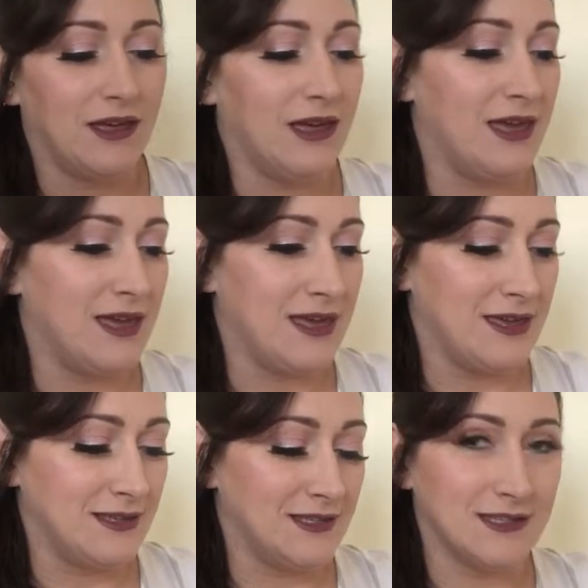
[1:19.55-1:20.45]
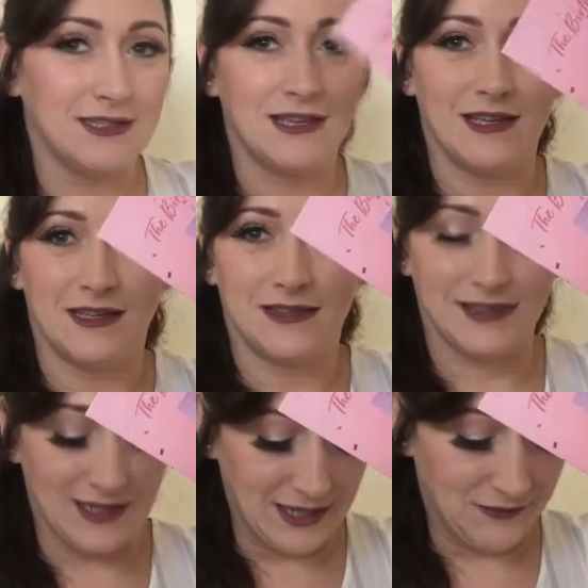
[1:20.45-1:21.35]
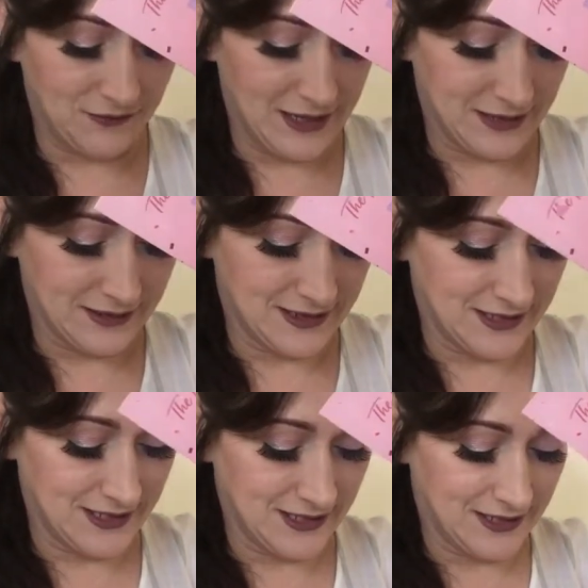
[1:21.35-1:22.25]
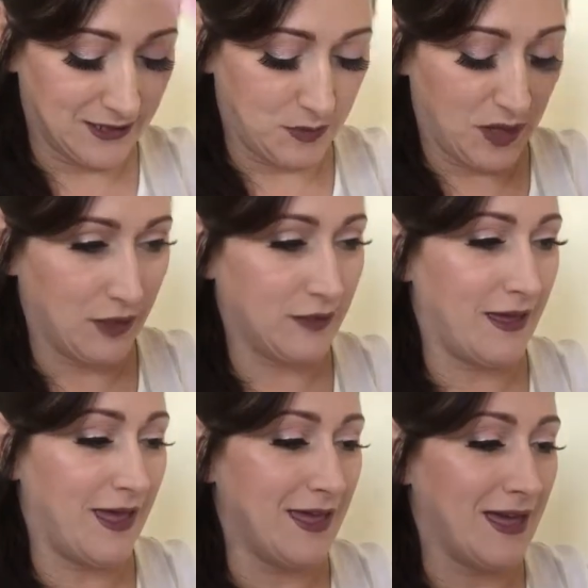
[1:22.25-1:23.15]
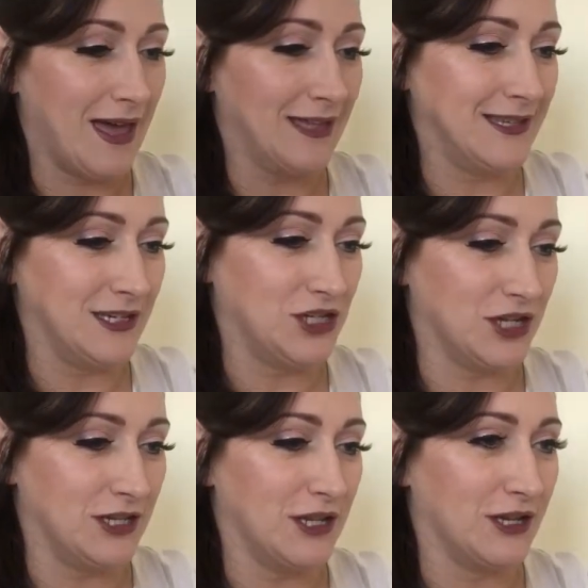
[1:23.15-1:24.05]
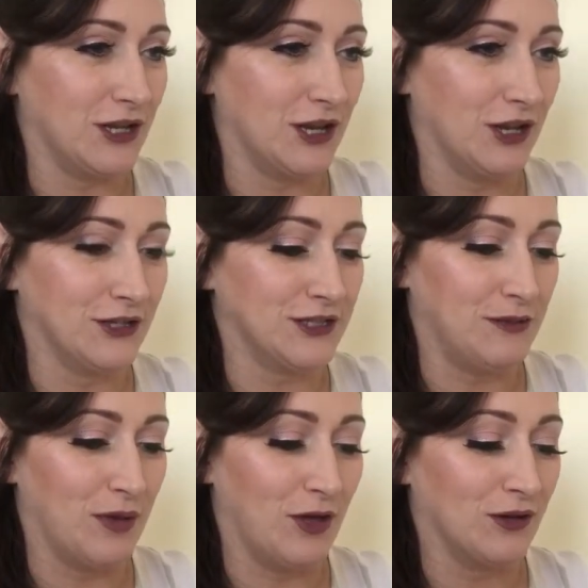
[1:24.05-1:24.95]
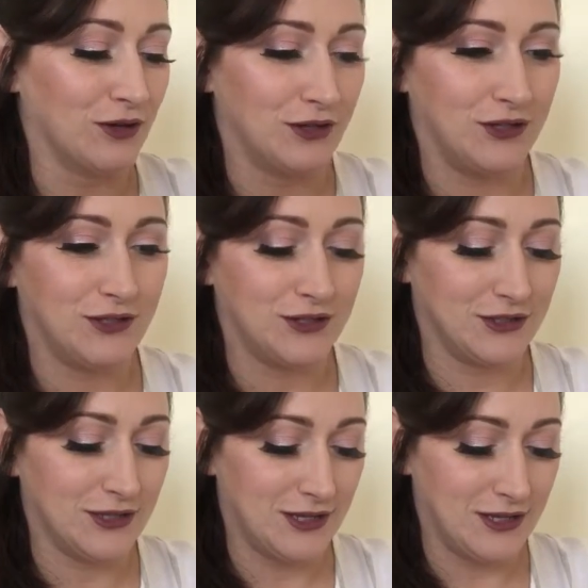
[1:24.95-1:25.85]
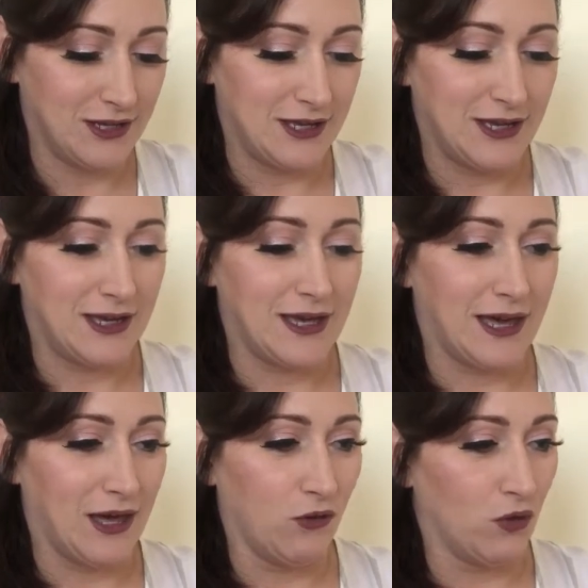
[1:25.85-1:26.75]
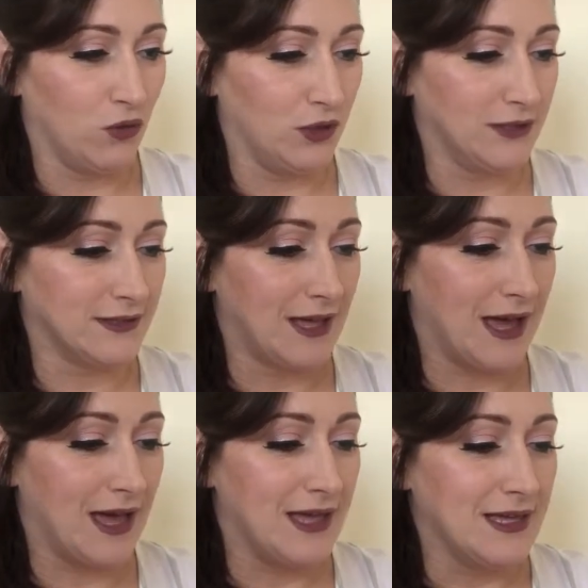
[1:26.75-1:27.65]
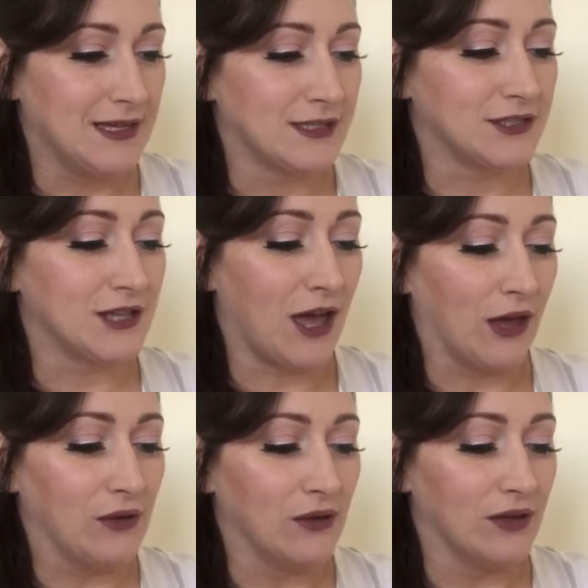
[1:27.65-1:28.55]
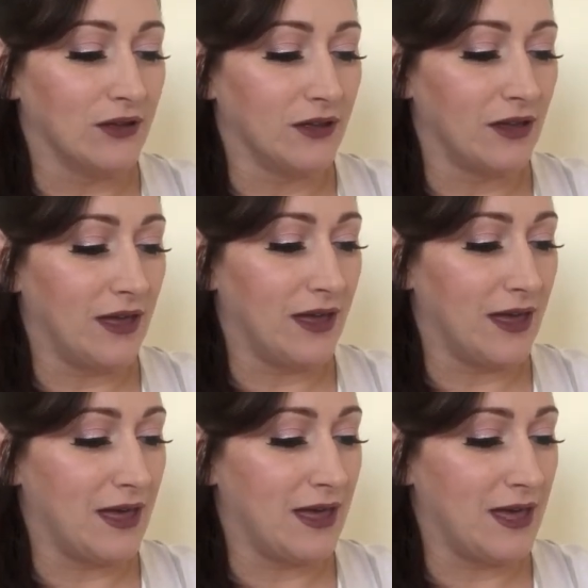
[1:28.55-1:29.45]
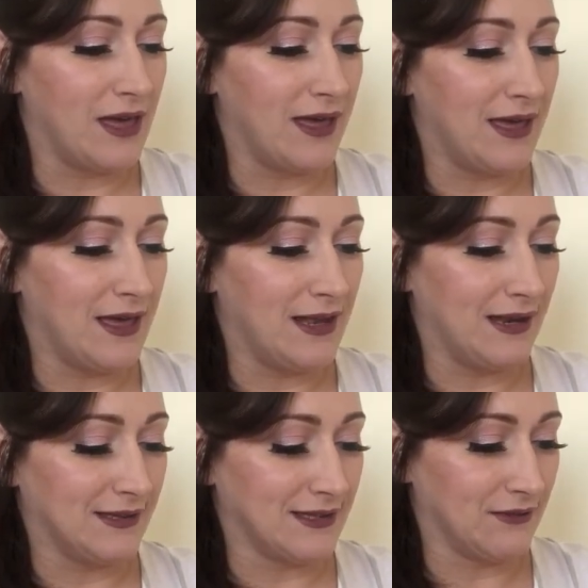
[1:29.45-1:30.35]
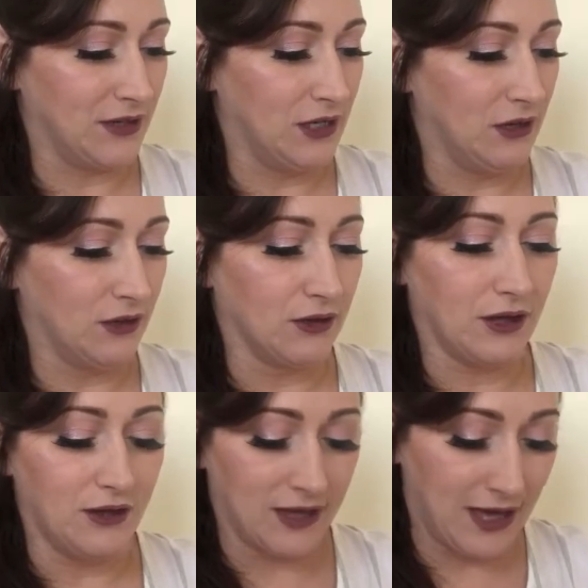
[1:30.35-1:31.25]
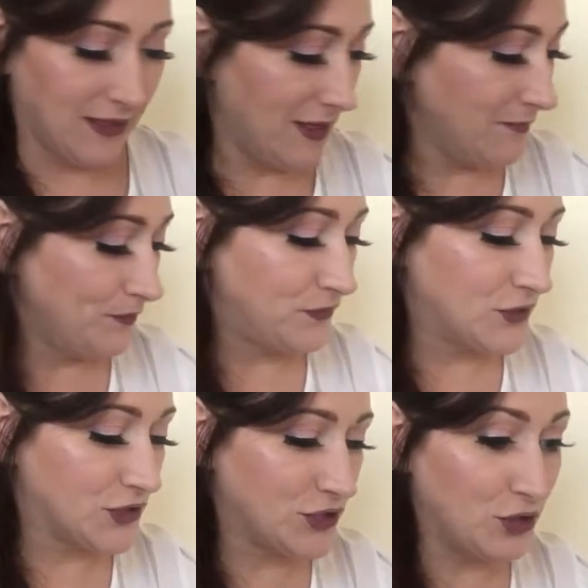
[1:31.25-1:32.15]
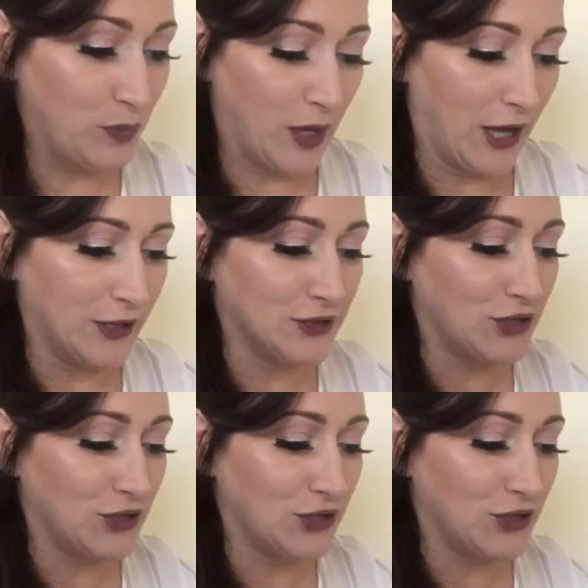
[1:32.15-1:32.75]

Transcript: is the leaflet, the birthday edition Glossybox. How cool is that? So let's have a look. Okay then, super